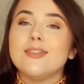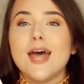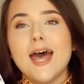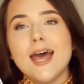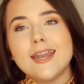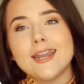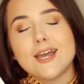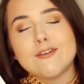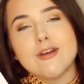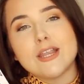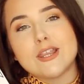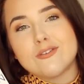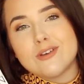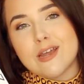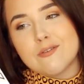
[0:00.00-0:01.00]
Then I
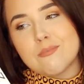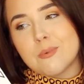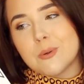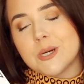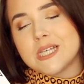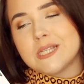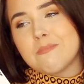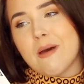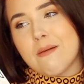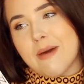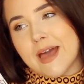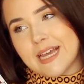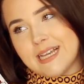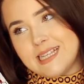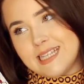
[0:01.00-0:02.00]
read The Raven Boys by
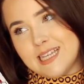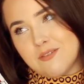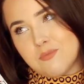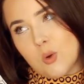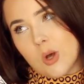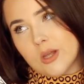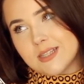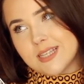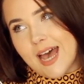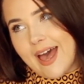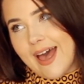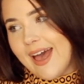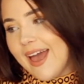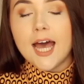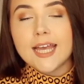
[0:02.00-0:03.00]
Maggie
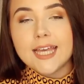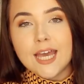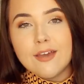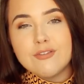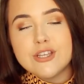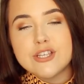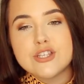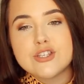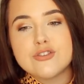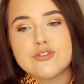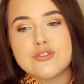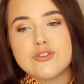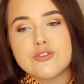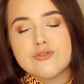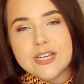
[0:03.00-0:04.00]
Stiefvater. I gave this
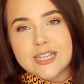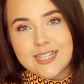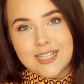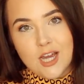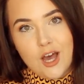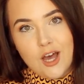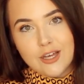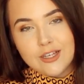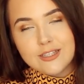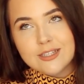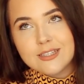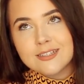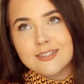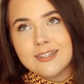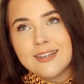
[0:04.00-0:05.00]
three
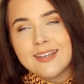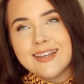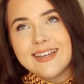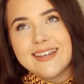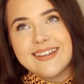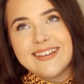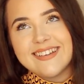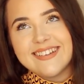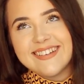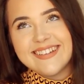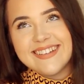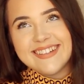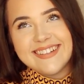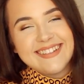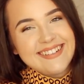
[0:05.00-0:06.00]
stars.
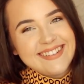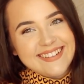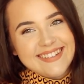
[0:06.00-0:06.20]
Uh...